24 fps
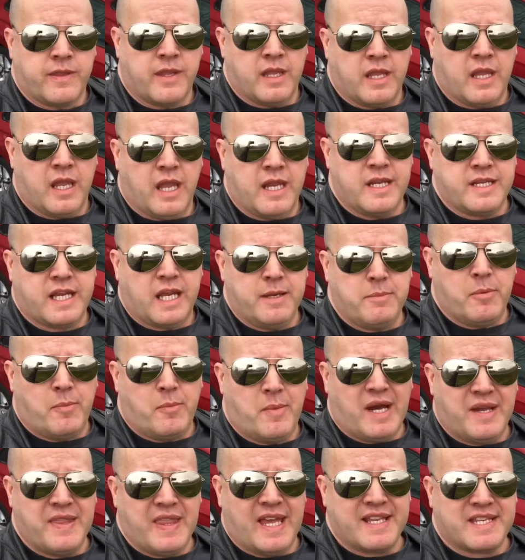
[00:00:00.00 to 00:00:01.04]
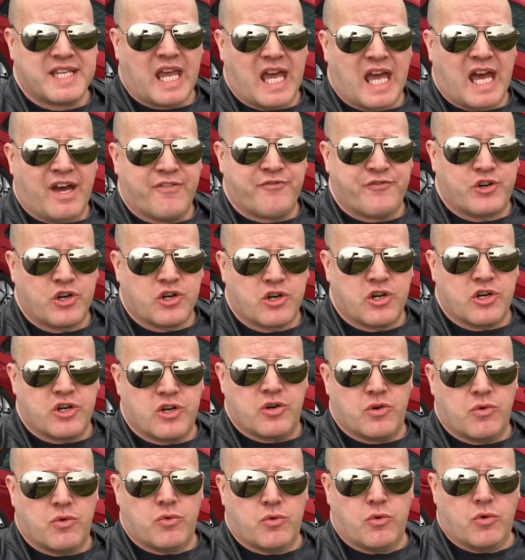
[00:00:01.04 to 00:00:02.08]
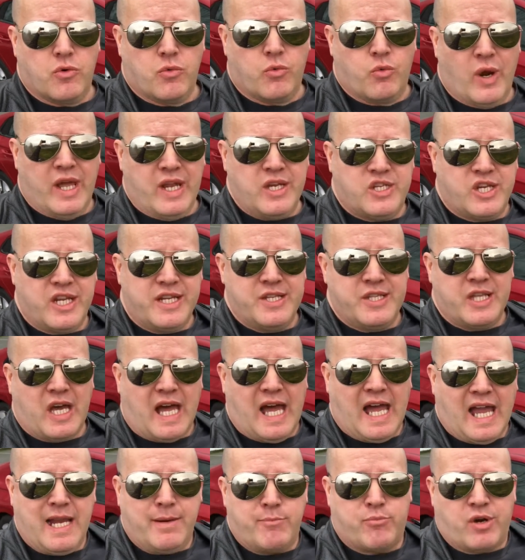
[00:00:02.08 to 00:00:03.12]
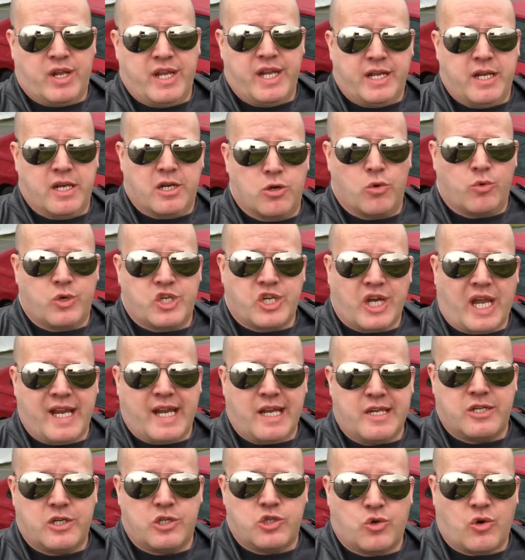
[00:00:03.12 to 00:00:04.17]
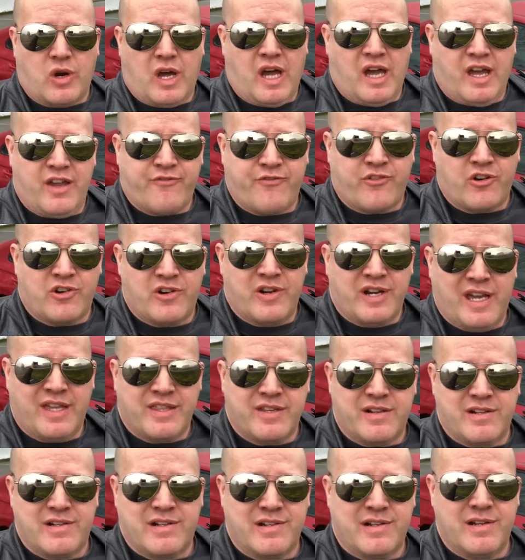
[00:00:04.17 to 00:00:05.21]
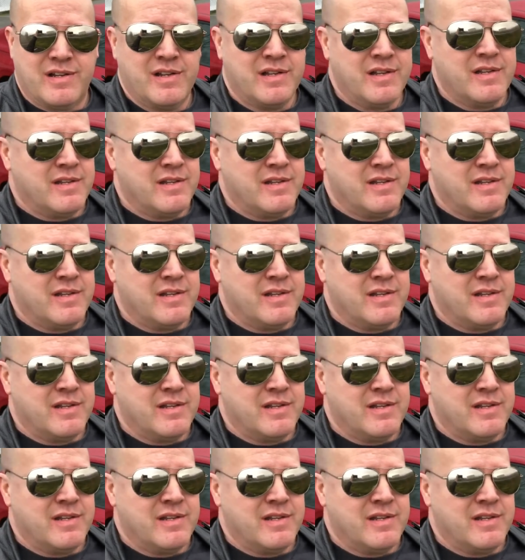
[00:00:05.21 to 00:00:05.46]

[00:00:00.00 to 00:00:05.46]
And keep in mind, that's after renting the hybrid here, which I get to drive for another